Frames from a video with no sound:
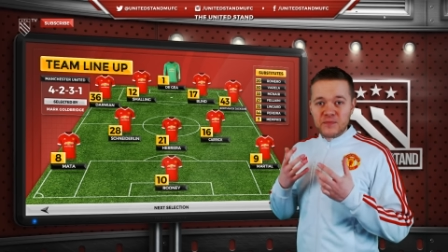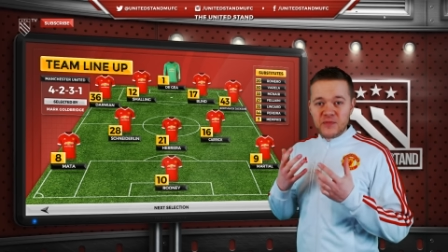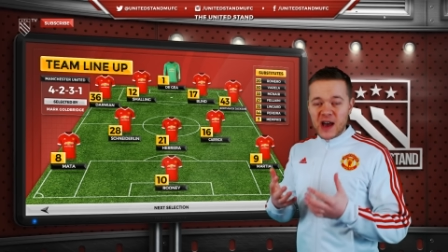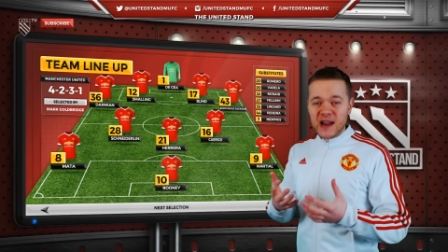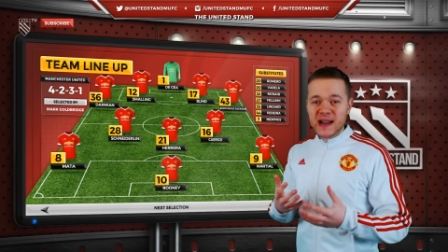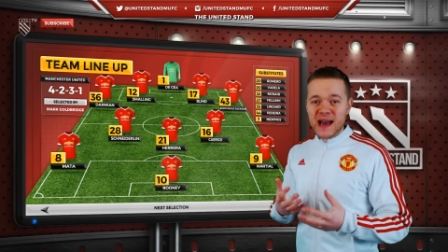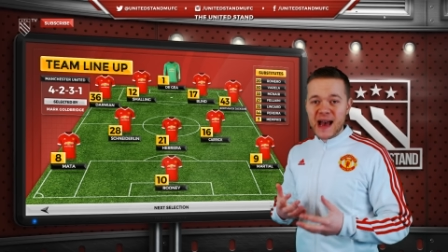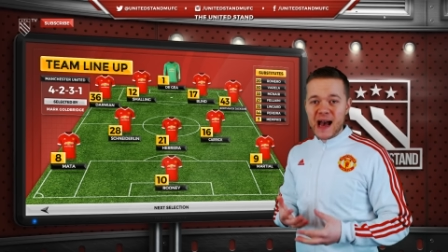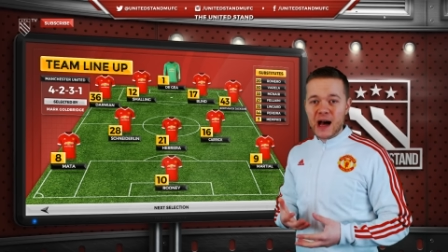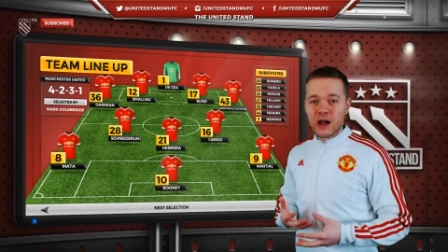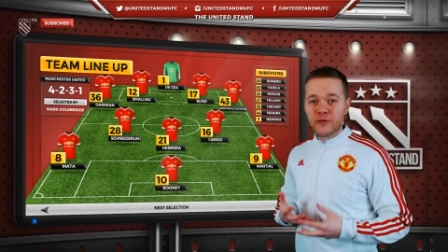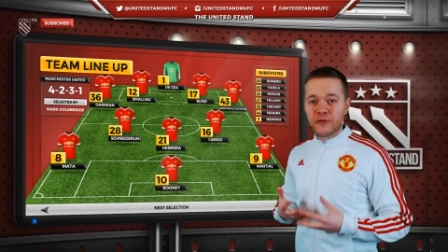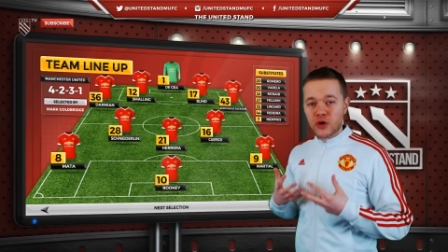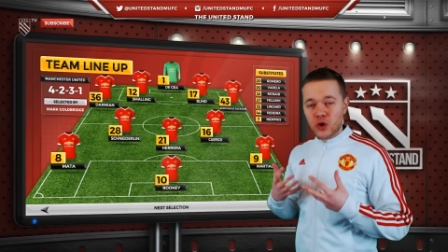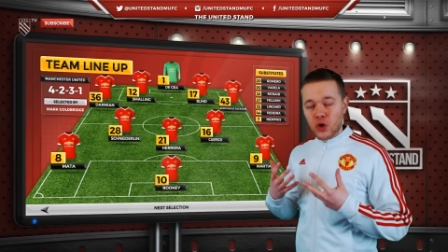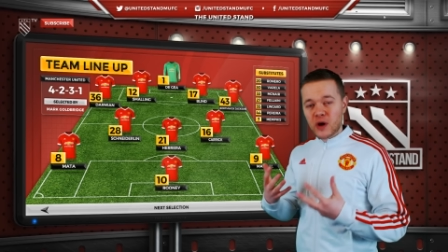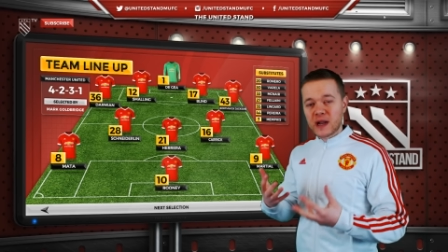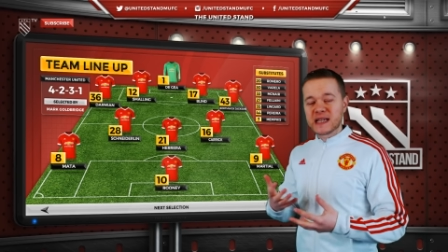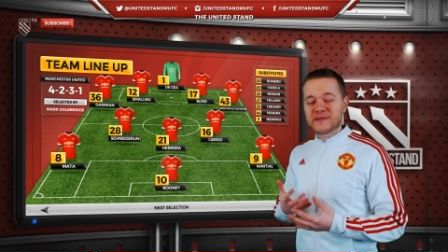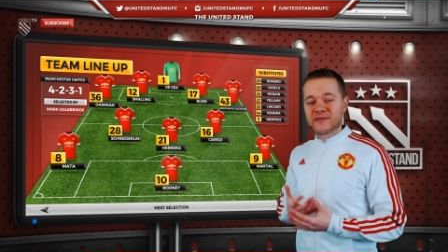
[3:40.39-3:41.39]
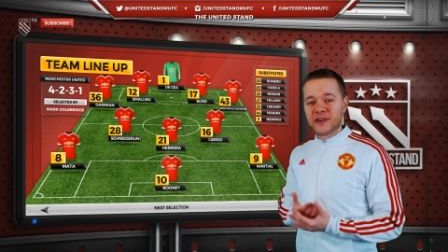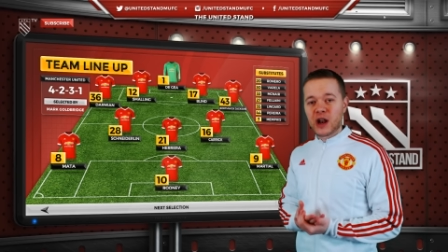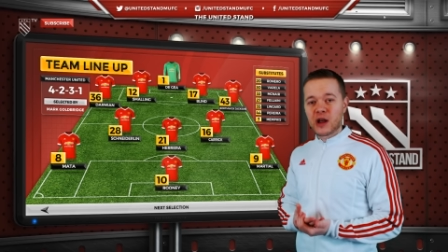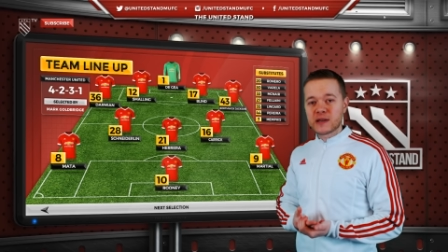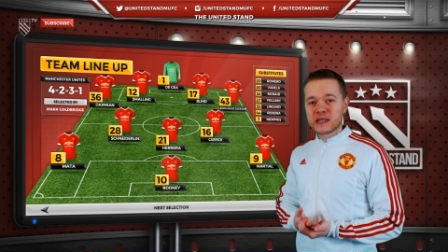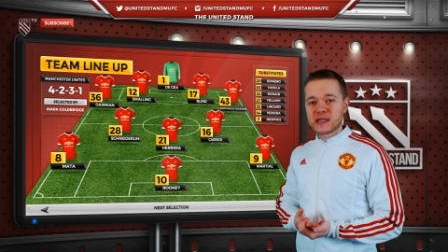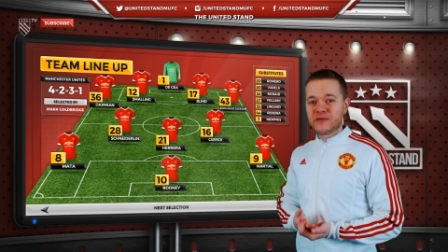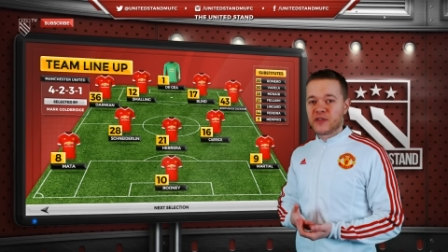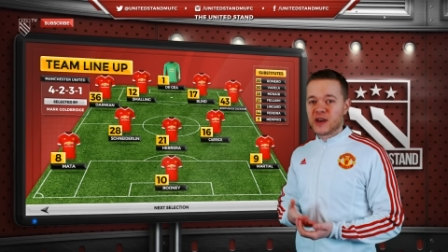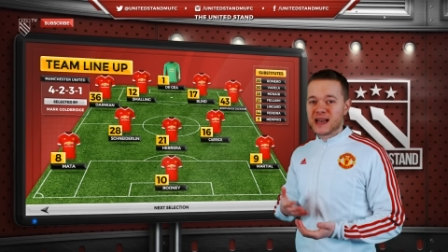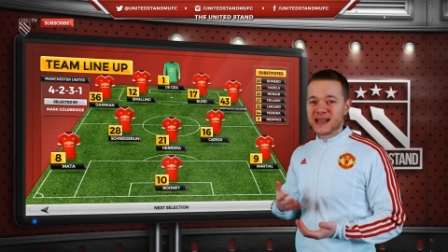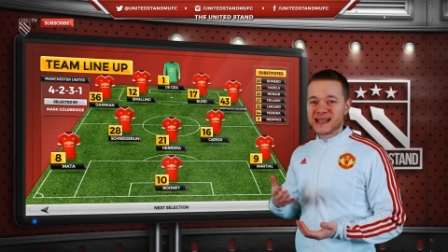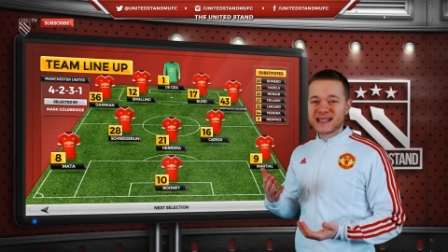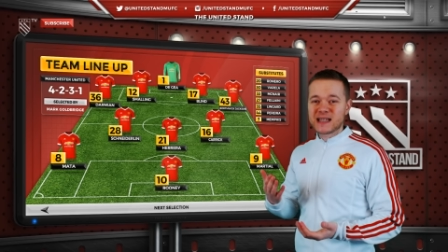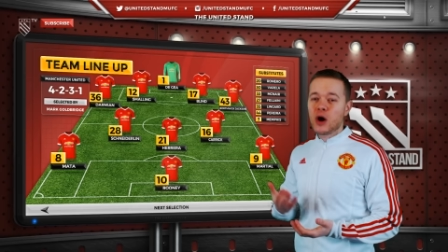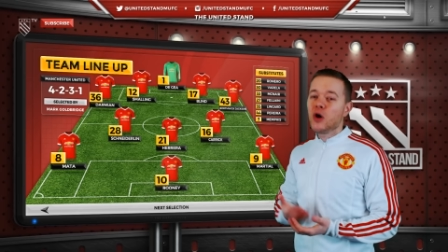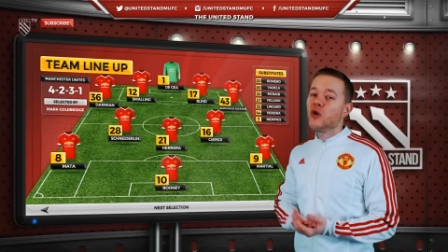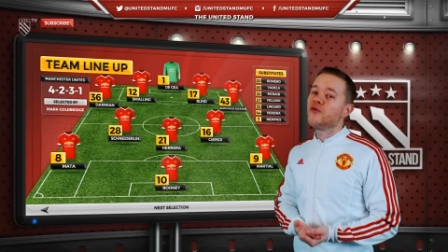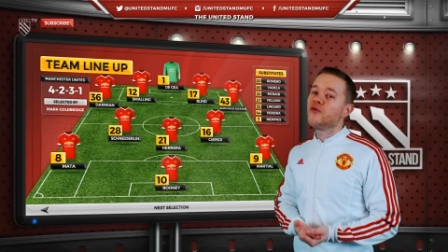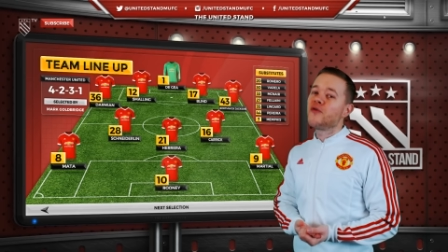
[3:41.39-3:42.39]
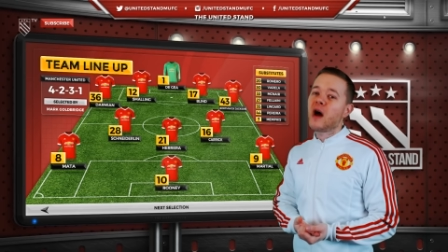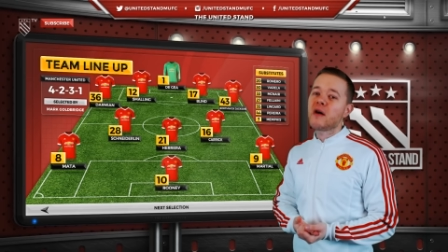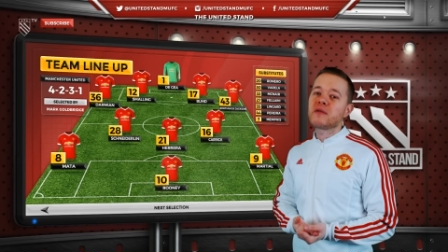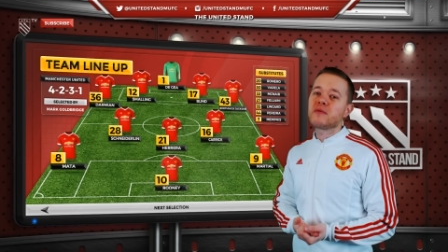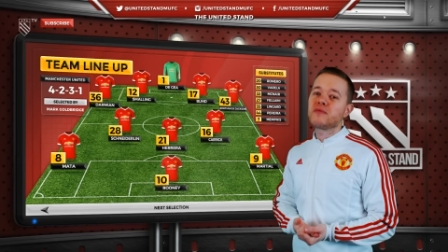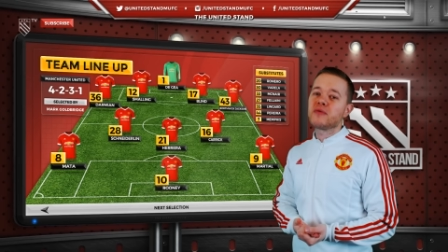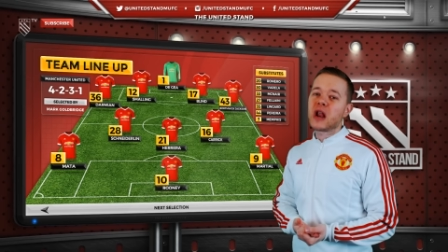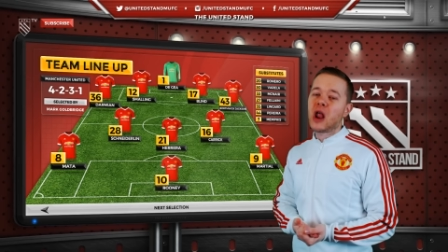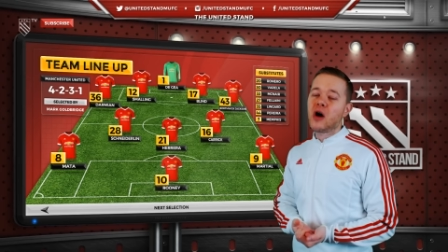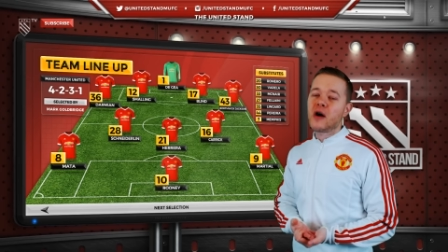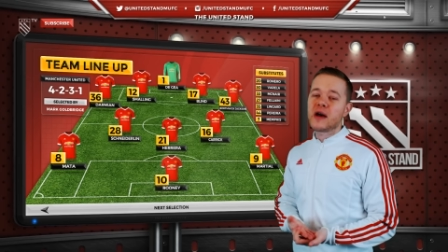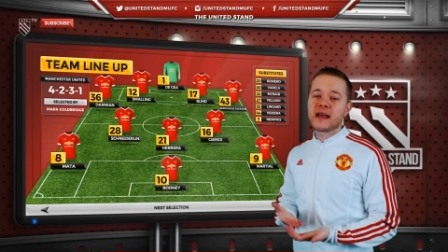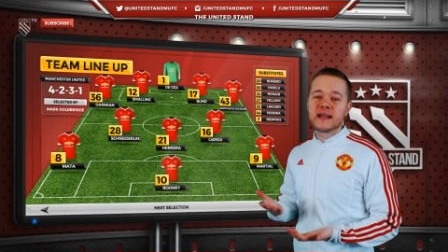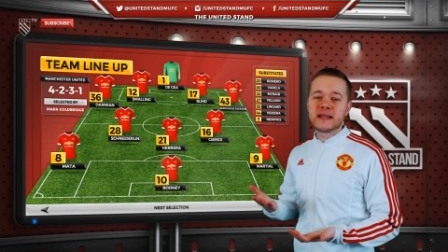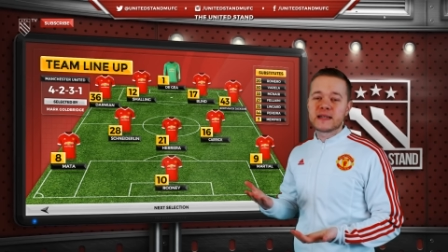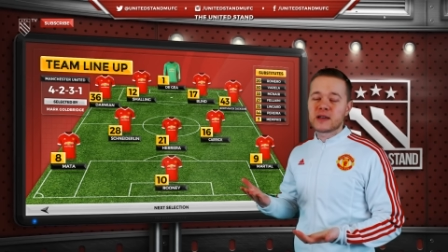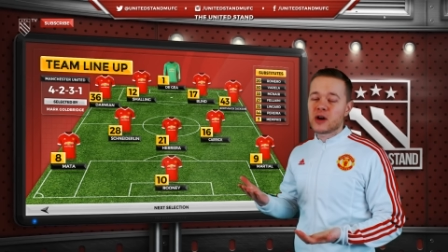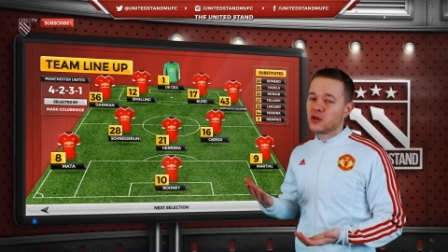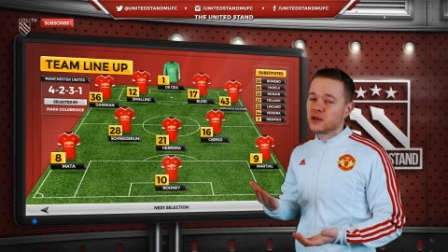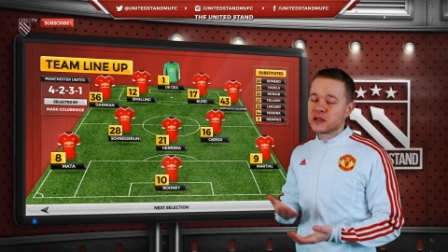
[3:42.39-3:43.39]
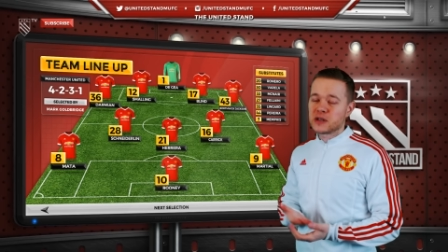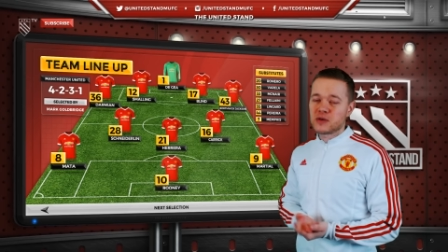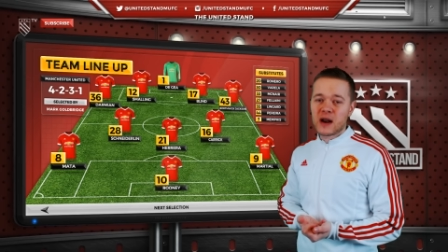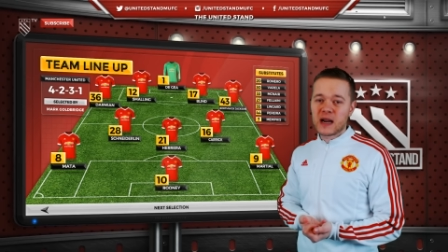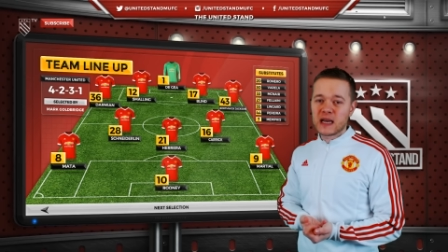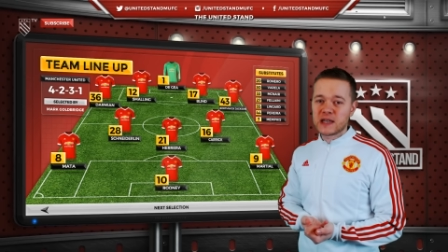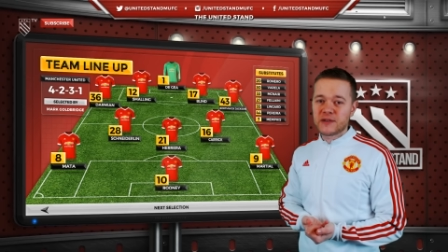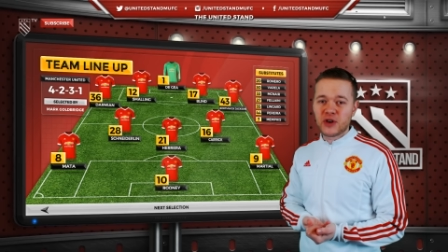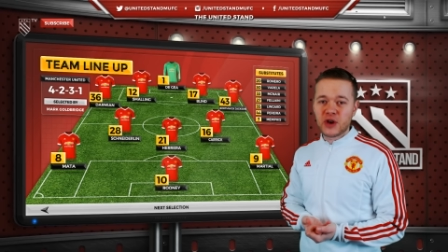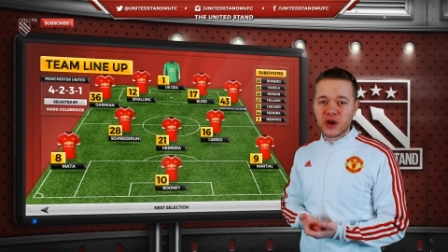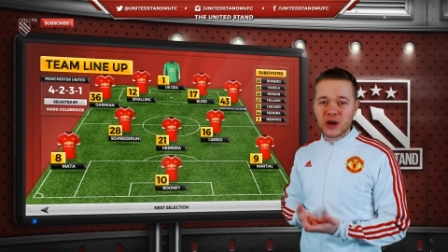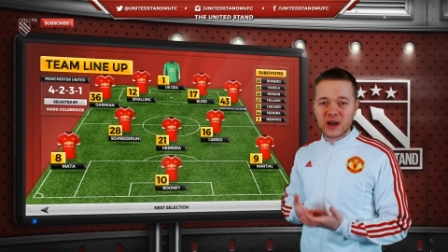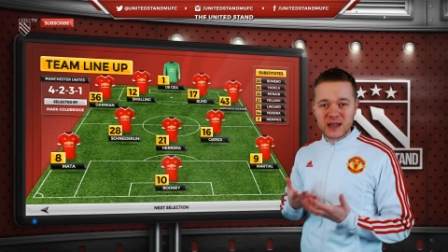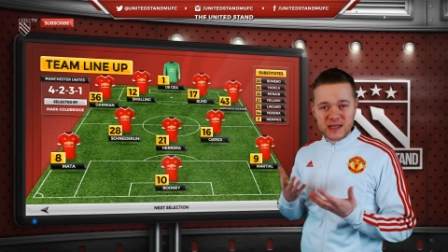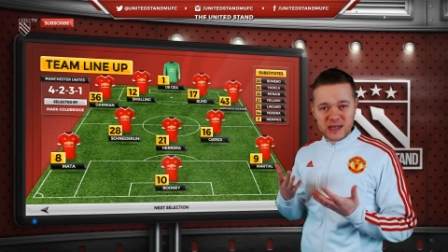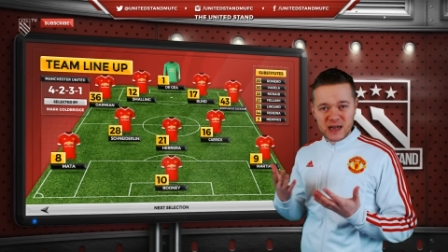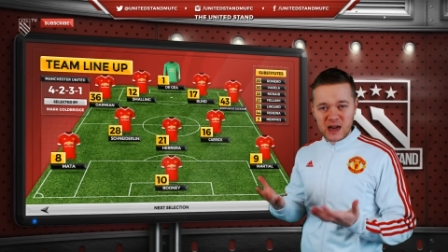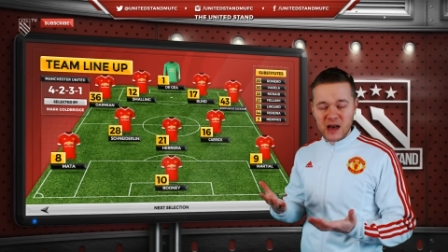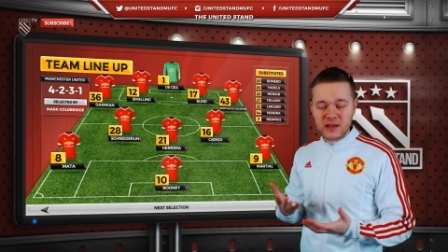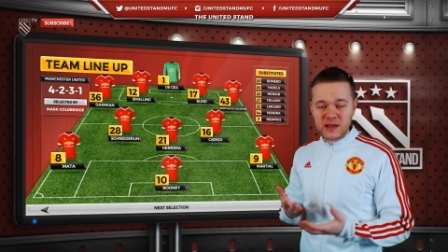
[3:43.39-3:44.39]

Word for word: Van Gaal, for all his philosophy, is still very reliant on Sir Alex Ferguson.